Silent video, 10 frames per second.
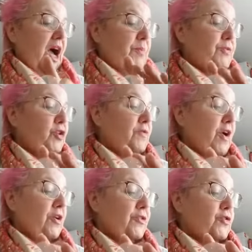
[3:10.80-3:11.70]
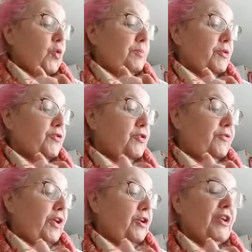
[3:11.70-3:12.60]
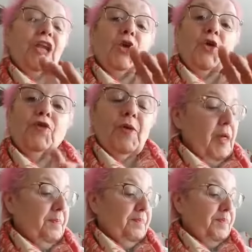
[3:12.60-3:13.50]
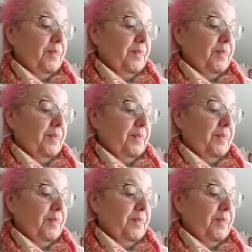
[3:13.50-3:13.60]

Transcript: Observe others who have persevered and learn from them.